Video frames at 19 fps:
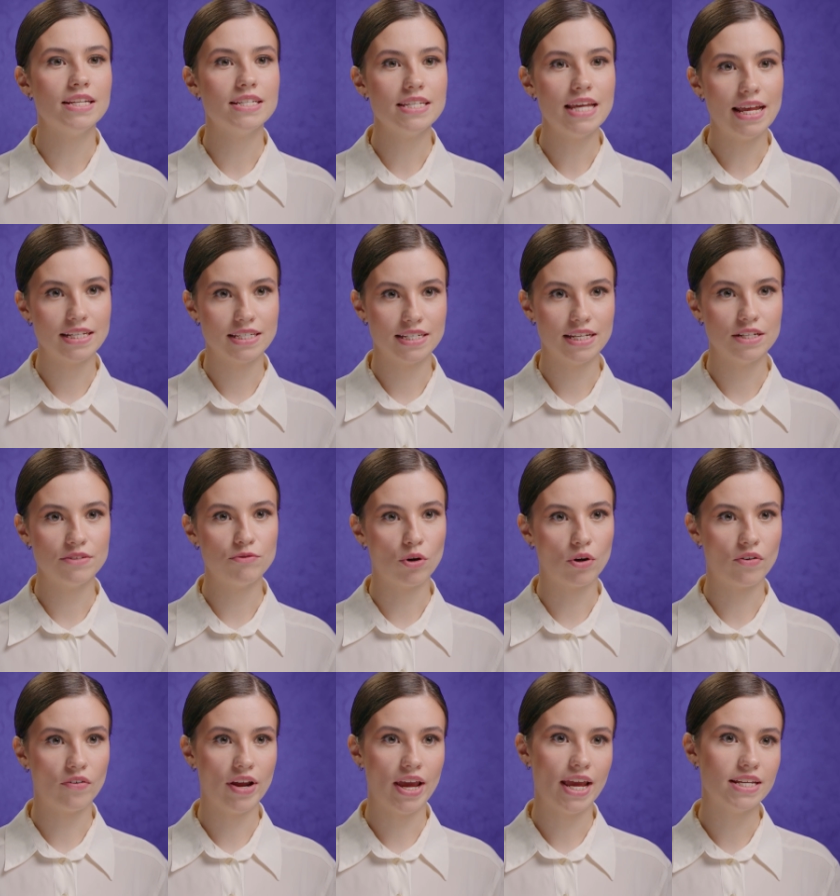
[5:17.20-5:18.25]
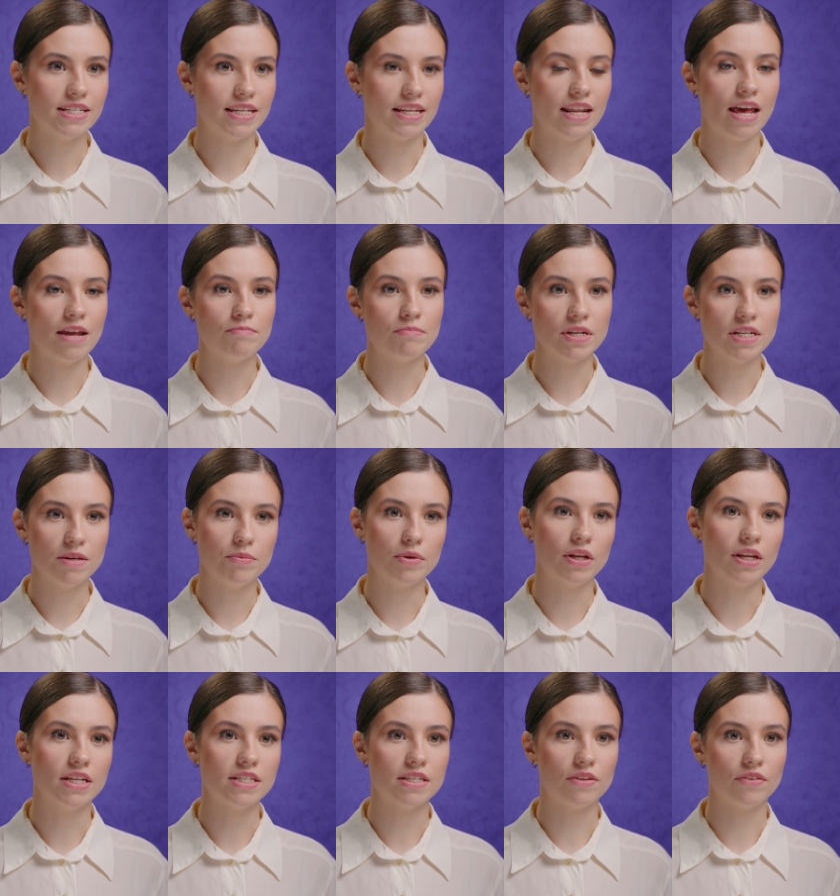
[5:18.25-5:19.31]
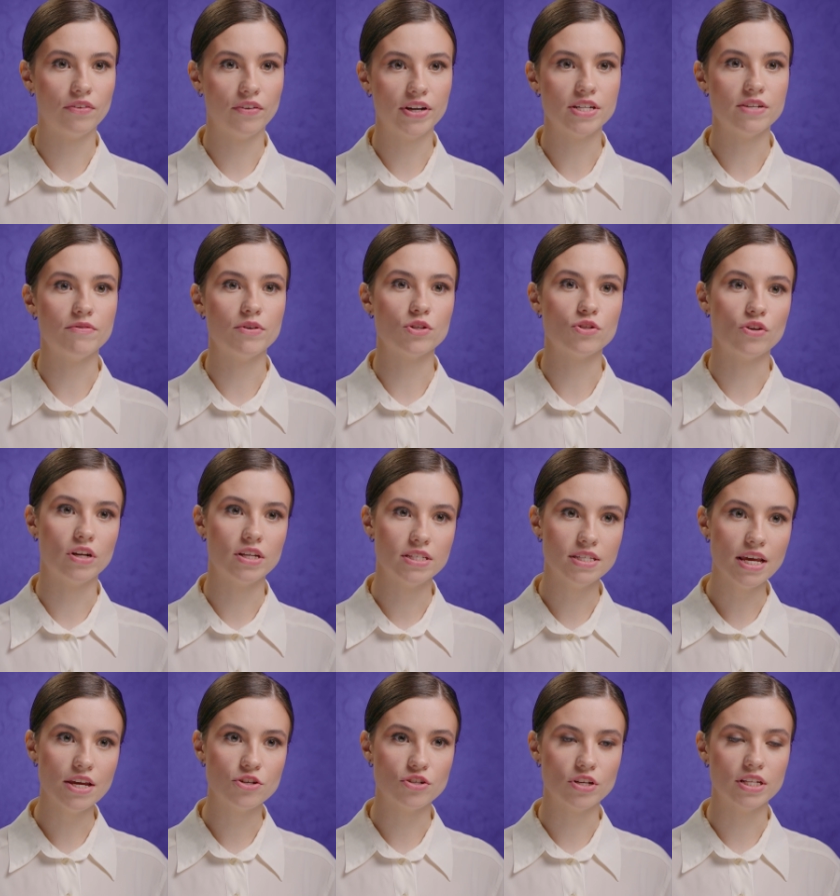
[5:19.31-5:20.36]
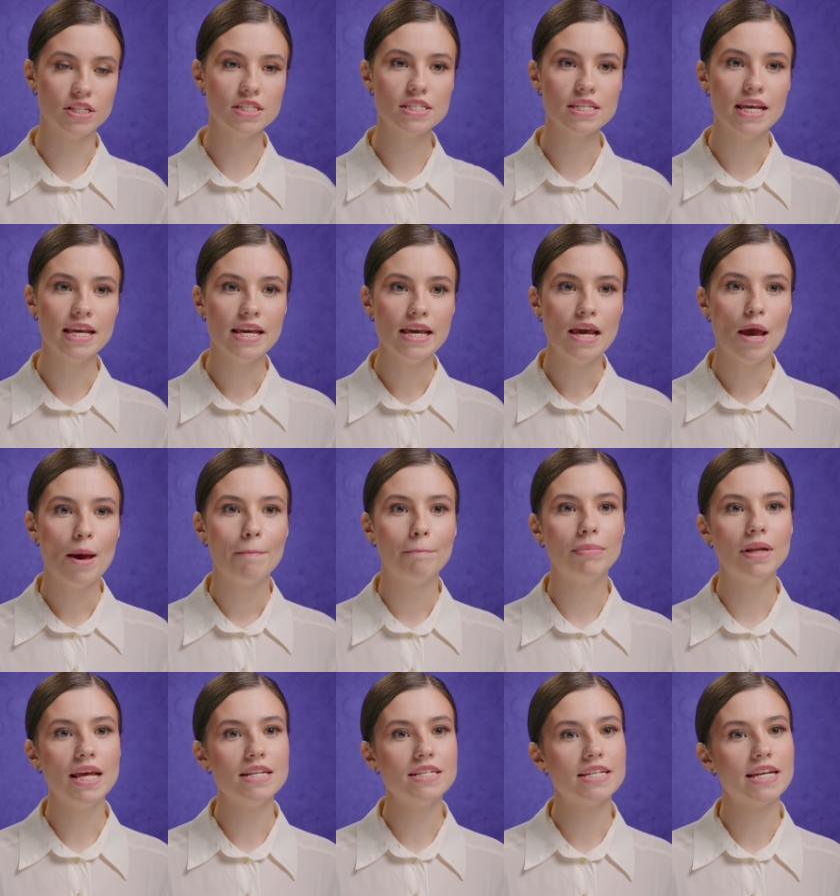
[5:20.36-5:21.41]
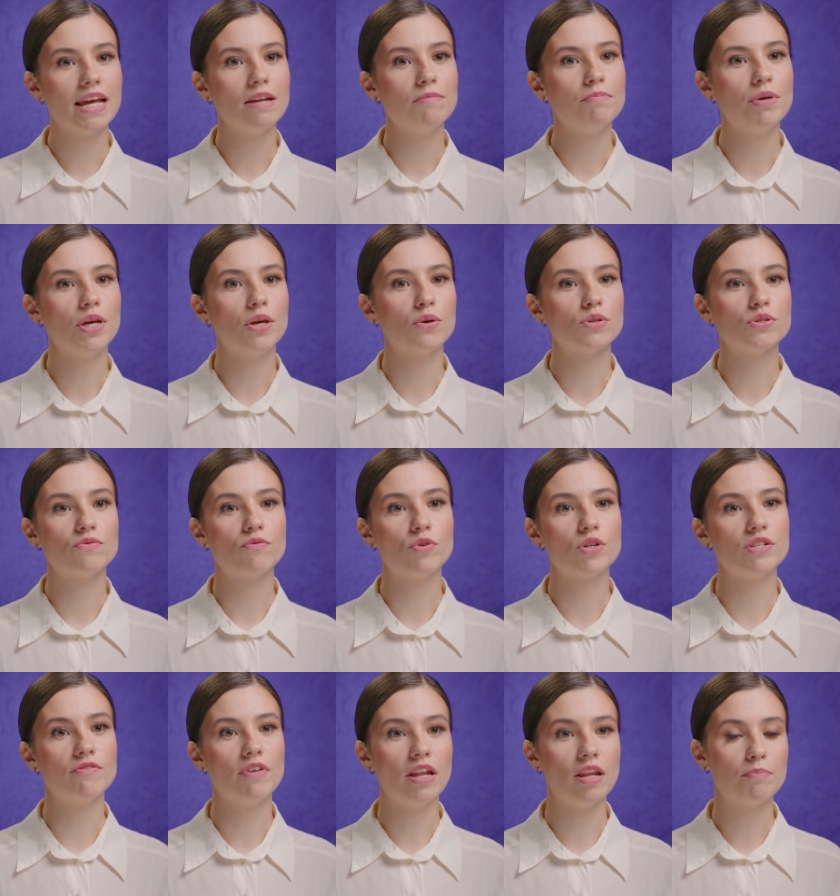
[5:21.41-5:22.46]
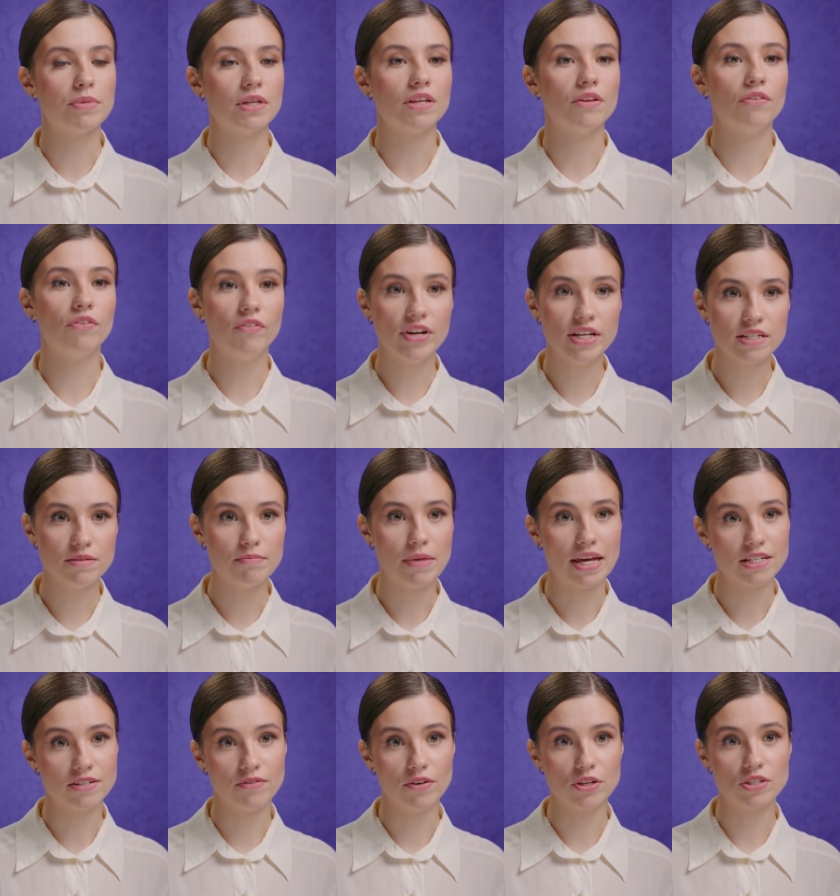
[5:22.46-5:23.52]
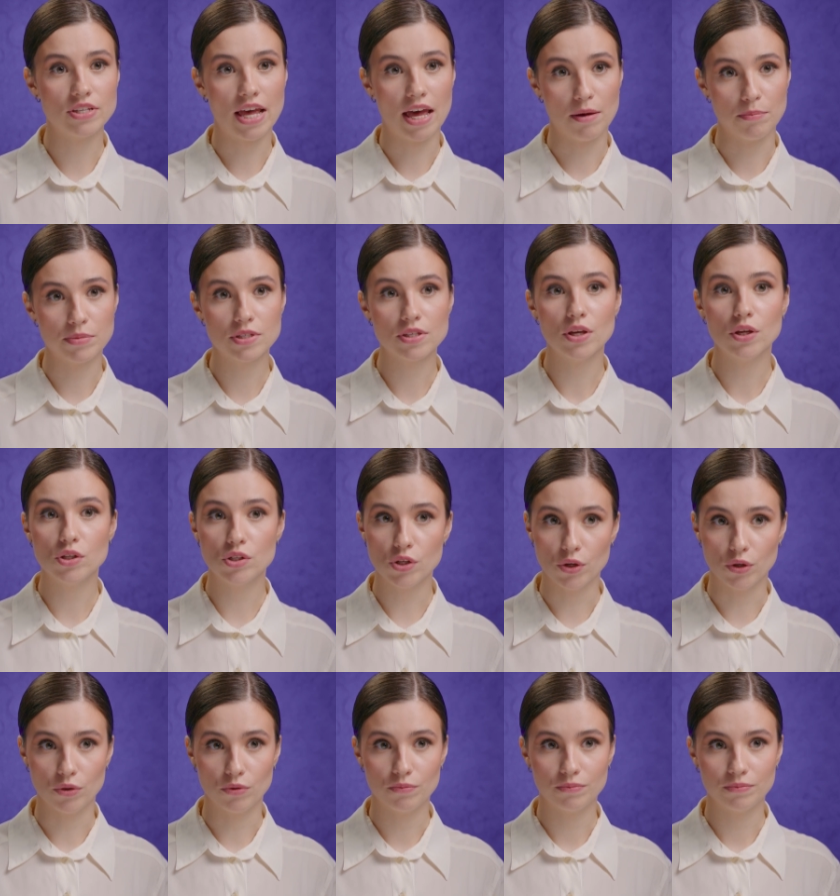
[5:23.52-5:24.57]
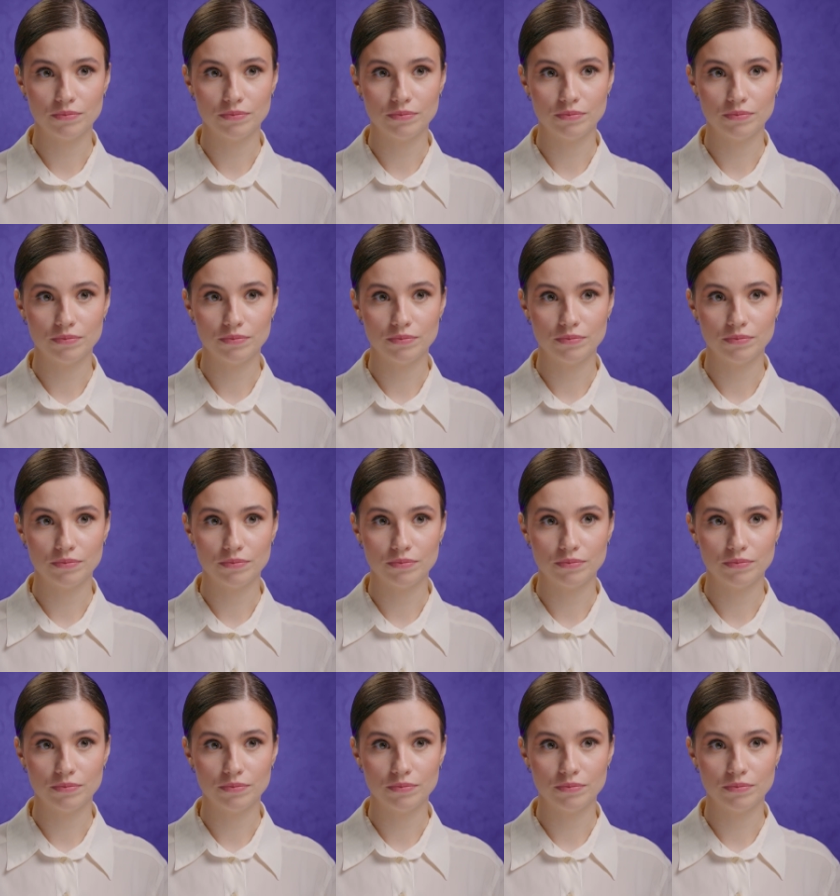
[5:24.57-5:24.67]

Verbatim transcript: intended for creating and manipulating 3D visualizations, Blender can be used for developing 3D metaverse apps too.